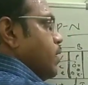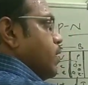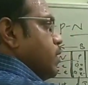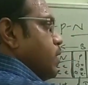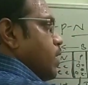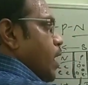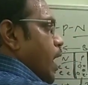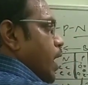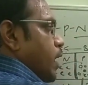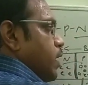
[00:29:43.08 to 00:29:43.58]

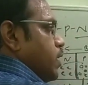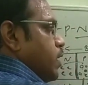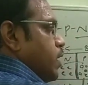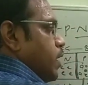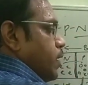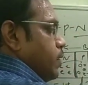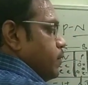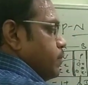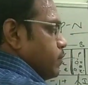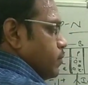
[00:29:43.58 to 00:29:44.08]
by
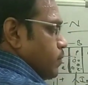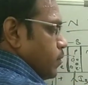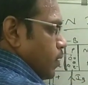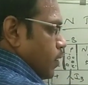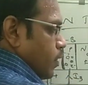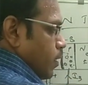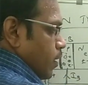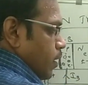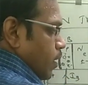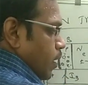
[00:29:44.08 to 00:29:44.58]

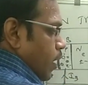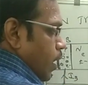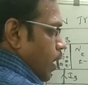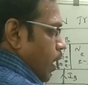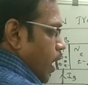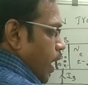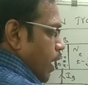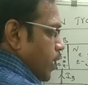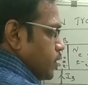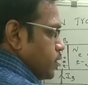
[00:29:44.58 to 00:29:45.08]
IE,
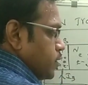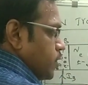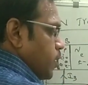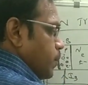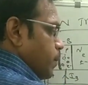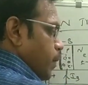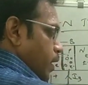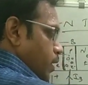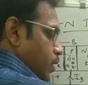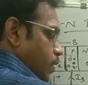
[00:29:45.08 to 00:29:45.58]

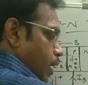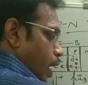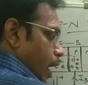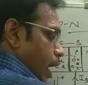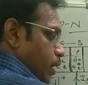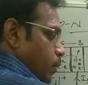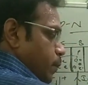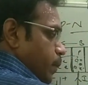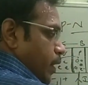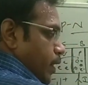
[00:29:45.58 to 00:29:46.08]
IC
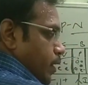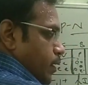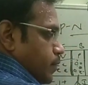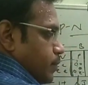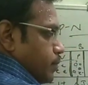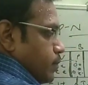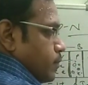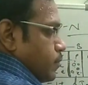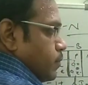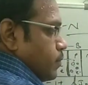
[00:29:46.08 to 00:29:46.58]
by
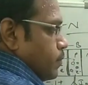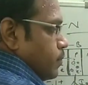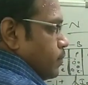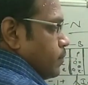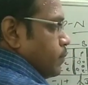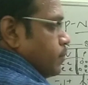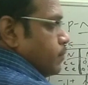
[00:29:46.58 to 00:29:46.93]
IB.